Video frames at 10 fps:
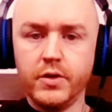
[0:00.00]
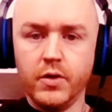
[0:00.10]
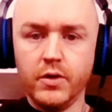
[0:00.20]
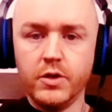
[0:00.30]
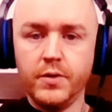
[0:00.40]
It
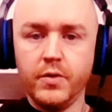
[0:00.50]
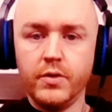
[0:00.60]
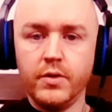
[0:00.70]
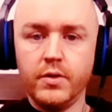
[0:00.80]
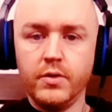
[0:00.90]
talks
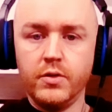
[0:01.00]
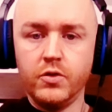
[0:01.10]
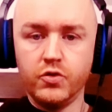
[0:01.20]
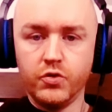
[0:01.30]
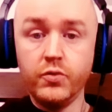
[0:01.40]
about
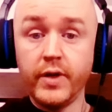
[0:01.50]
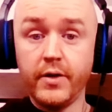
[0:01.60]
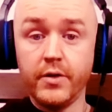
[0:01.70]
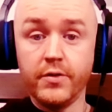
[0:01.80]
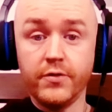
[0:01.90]
the true
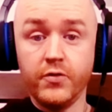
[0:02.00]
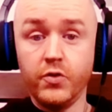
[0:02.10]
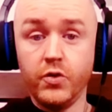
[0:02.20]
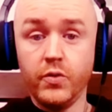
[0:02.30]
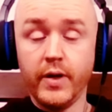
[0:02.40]
narrative of
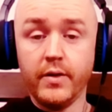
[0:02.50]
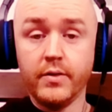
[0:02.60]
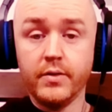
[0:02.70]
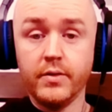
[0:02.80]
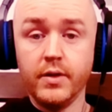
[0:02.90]
who you
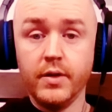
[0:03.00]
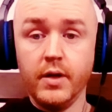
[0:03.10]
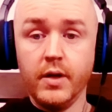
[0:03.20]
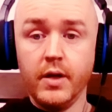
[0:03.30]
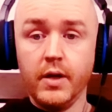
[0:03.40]
are
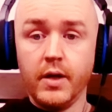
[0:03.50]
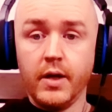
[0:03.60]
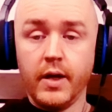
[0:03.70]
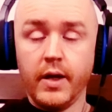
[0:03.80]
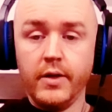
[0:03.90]

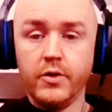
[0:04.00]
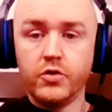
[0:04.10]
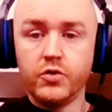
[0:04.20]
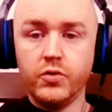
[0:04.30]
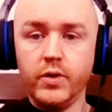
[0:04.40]
and a
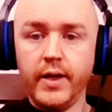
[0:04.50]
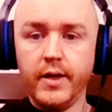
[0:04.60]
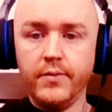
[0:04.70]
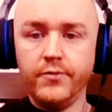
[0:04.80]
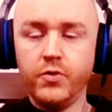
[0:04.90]
truly
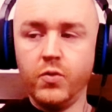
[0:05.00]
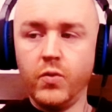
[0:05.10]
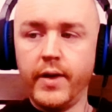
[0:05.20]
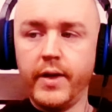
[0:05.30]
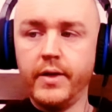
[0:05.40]
helpful
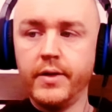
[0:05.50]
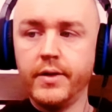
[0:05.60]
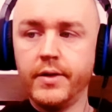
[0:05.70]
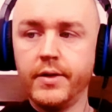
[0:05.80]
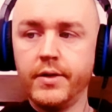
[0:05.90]
way,
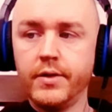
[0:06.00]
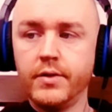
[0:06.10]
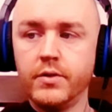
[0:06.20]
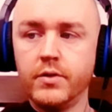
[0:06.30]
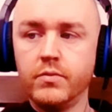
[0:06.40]

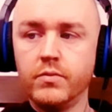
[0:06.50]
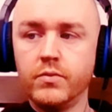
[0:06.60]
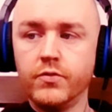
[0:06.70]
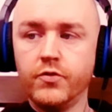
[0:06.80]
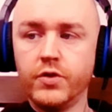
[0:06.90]

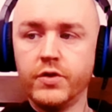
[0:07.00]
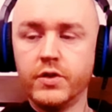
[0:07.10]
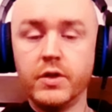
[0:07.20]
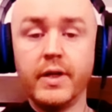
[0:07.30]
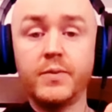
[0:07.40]
for
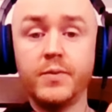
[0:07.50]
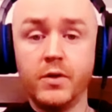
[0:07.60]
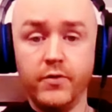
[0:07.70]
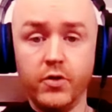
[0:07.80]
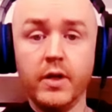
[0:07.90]
instance, in the
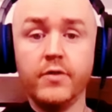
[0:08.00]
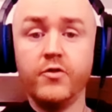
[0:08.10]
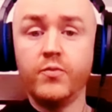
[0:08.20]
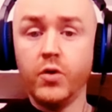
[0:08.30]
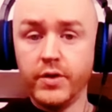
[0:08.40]
aspect of your life
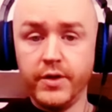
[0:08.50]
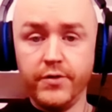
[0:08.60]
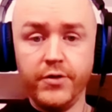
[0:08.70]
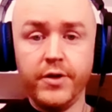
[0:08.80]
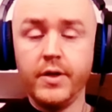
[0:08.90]
of
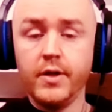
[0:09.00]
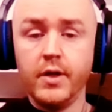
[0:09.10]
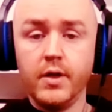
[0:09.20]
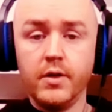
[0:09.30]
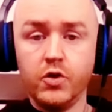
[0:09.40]
productivity,
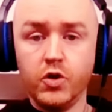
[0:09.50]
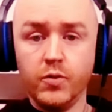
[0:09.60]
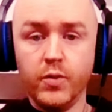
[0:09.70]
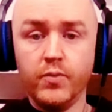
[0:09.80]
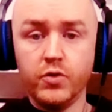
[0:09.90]
to
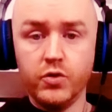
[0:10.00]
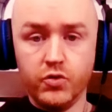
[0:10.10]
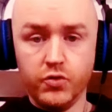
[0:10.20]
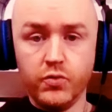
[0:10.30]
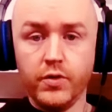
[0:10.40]
come up with the
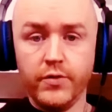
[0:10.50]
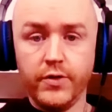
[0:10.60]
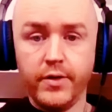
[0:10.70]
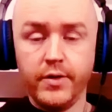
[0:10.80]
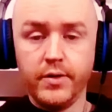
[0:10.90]
truth of
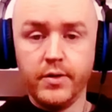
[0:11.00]
it.